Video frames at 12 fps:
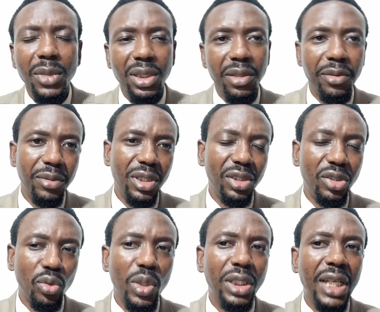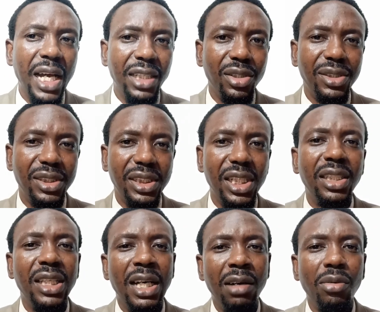Though this one I just
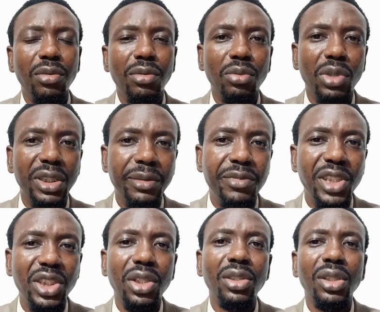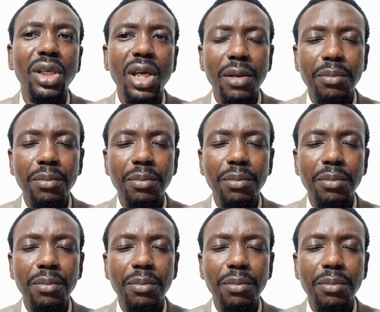shared now was a vision,